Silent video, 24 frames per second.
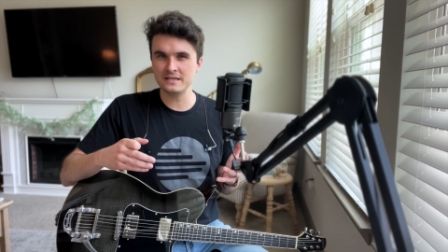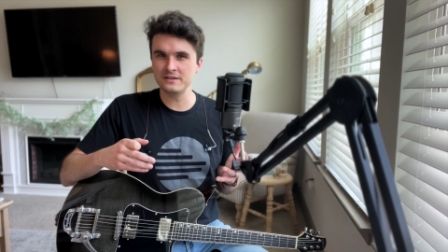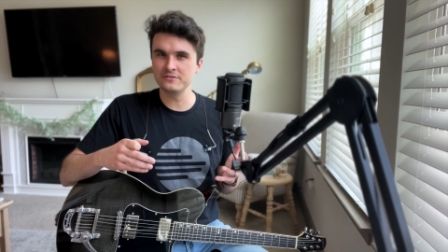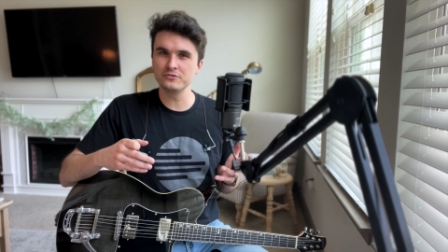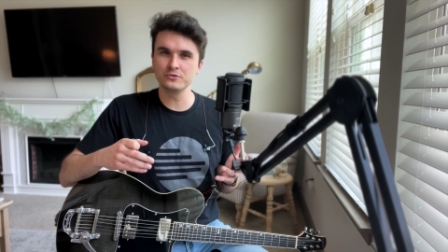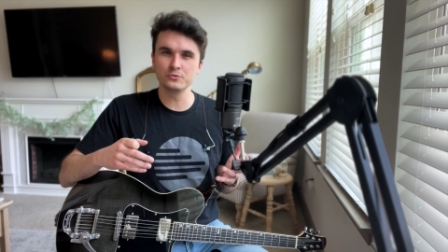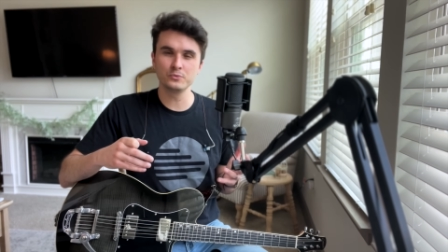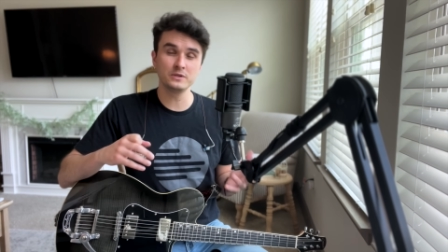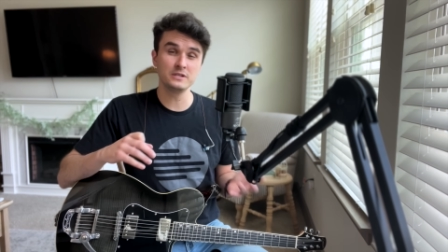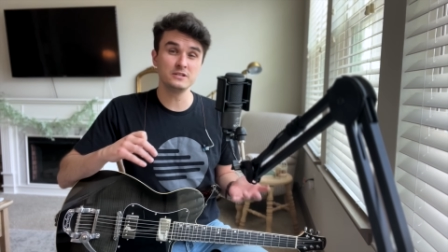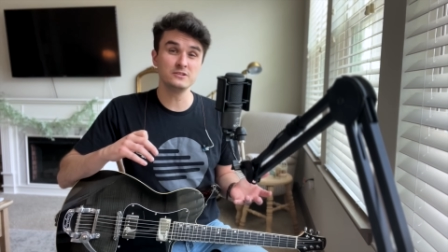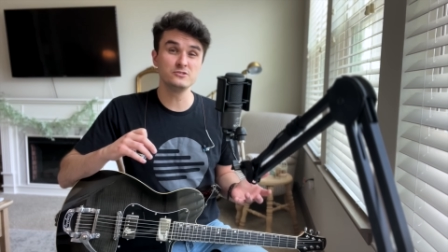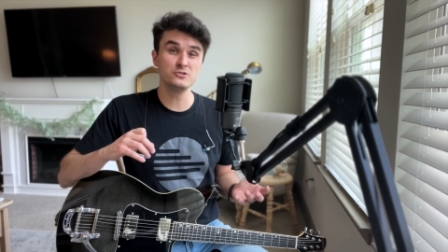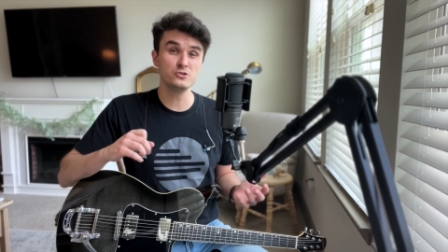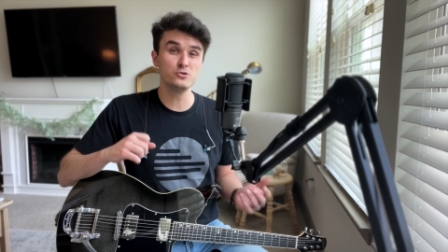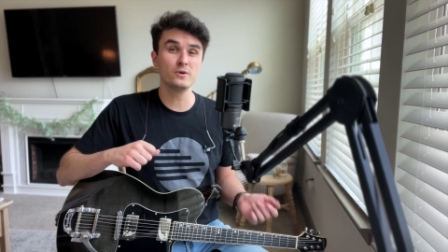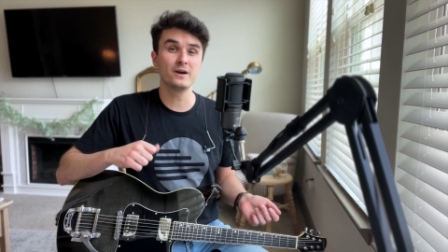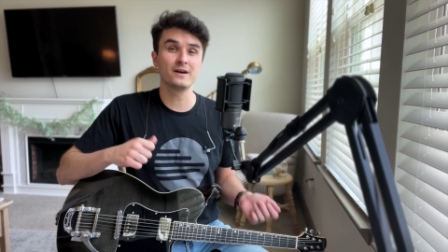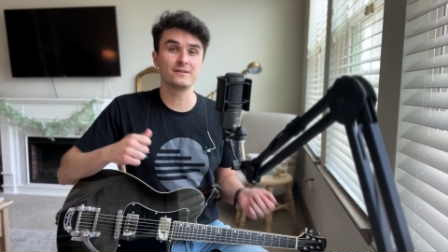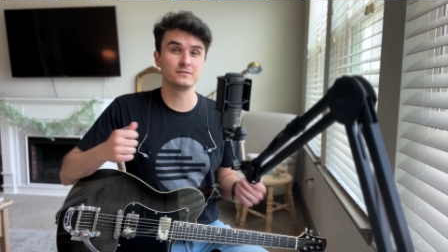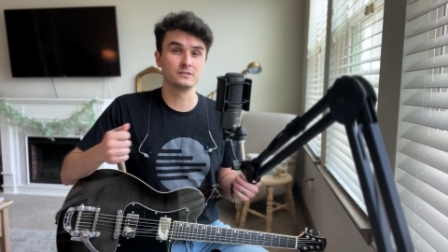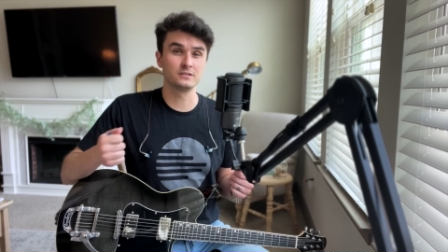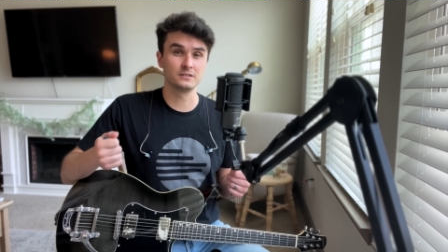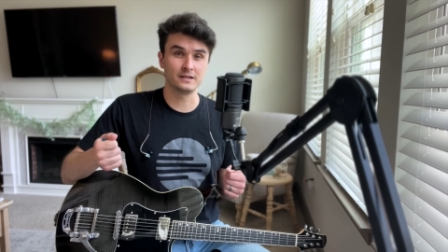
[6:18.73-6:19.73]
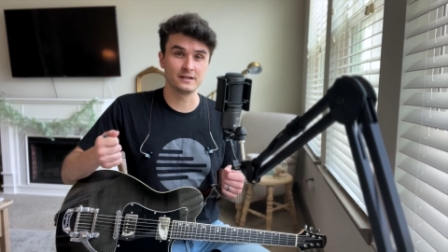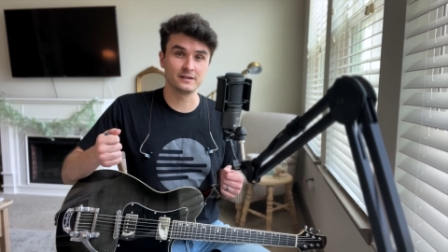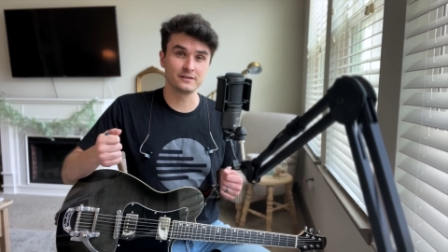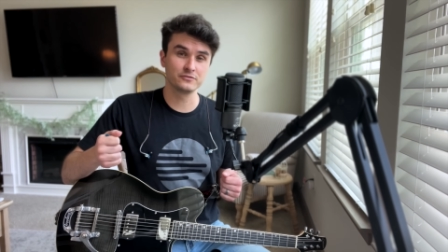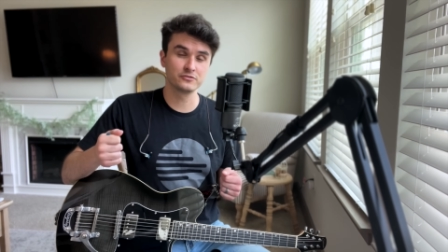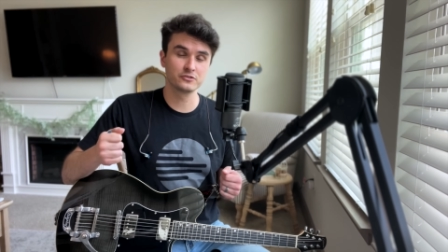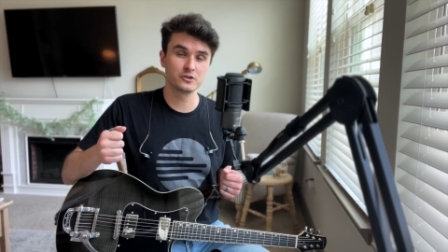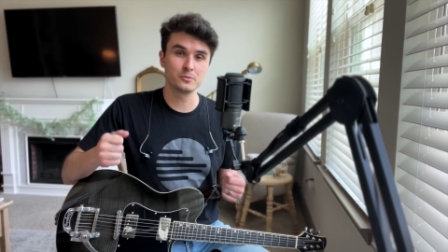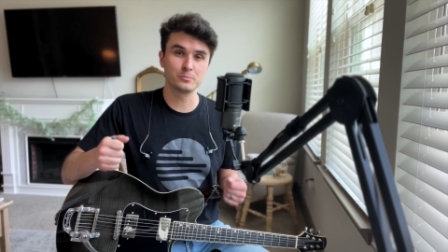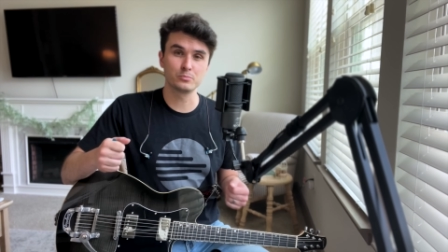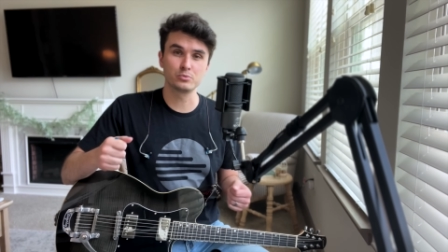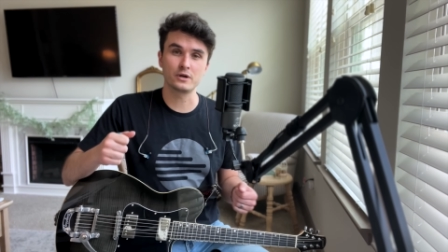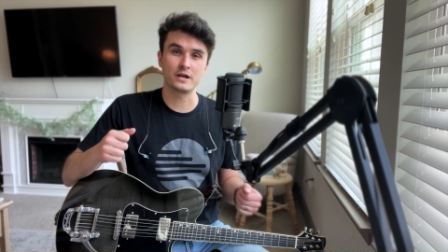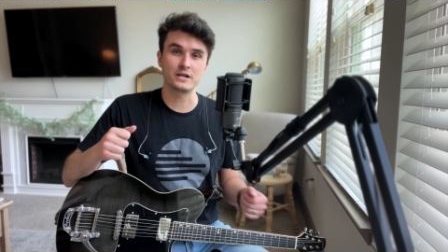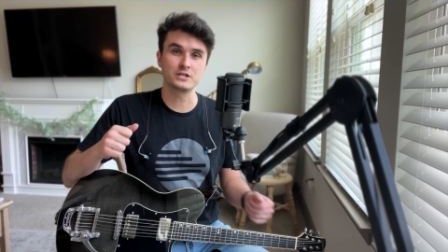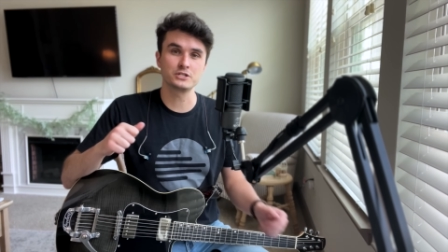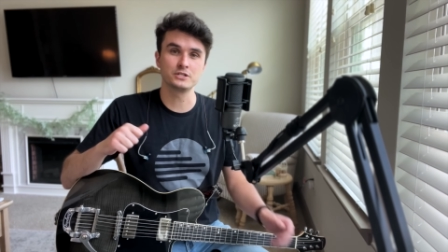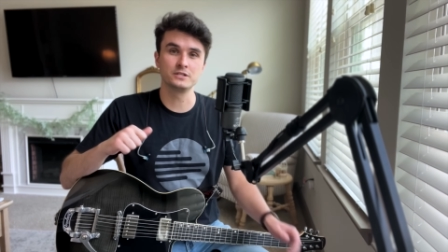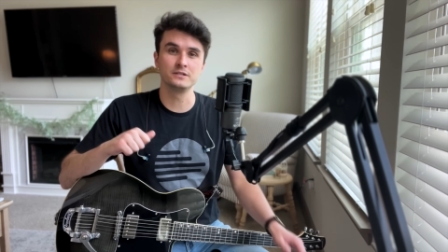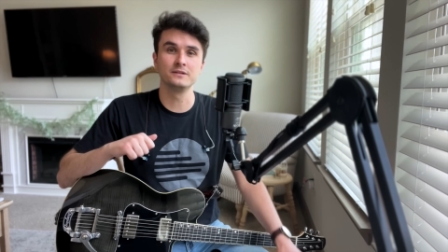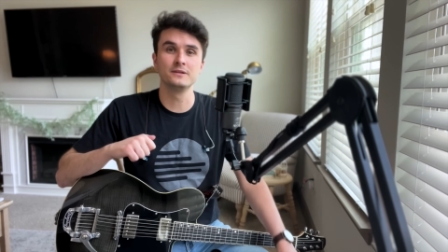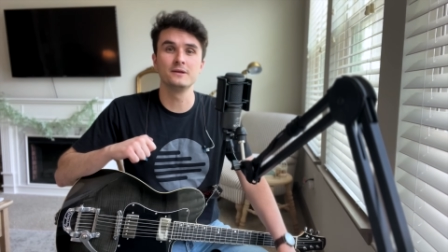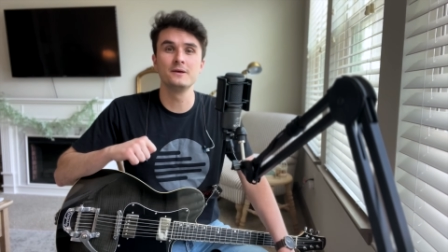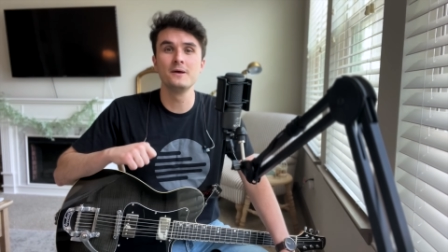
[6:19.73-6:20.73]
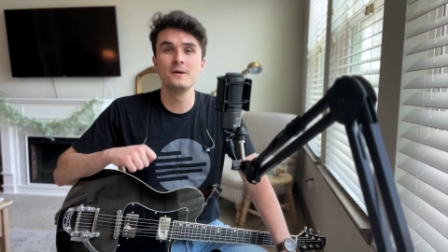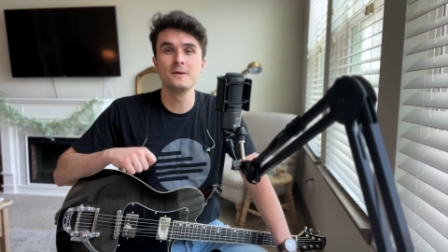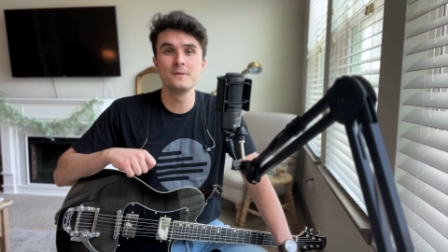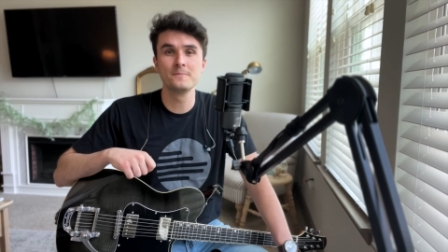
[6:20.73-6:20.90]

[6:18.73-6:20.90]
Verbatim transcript: even when you do have a lot of compression